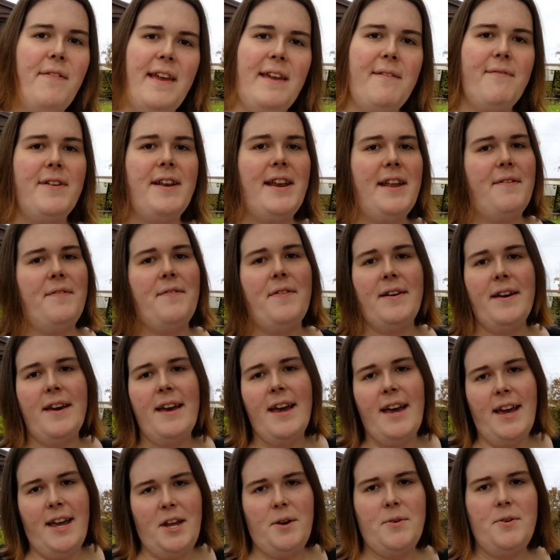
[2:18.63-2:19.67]
even if
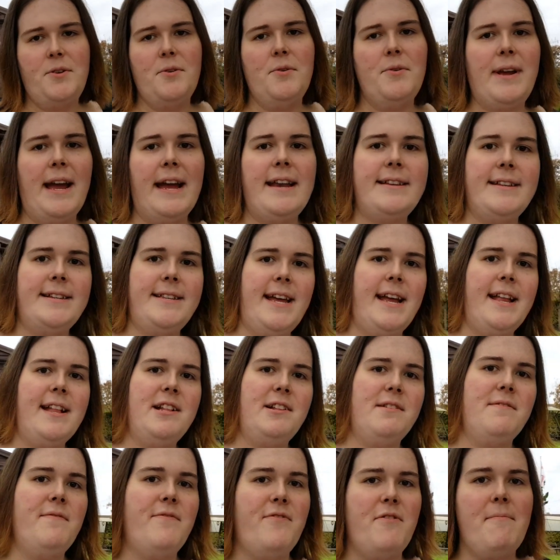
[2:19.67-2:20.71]
you do get
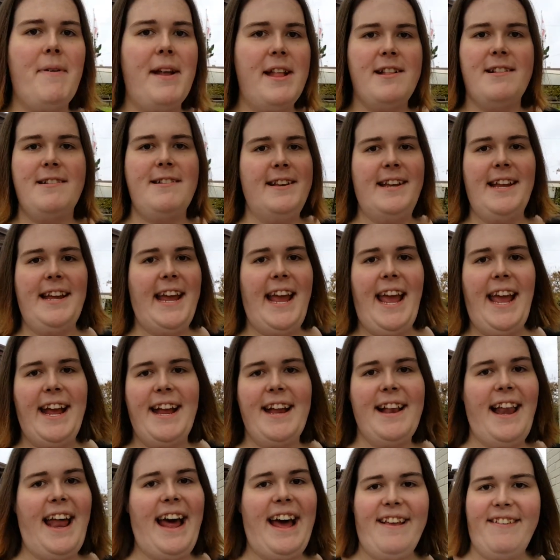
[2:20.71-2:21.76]
detention for mentioning it in
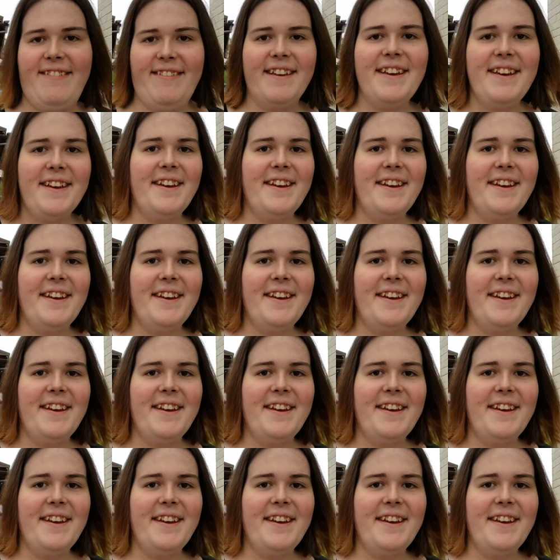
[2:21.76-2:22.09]
class.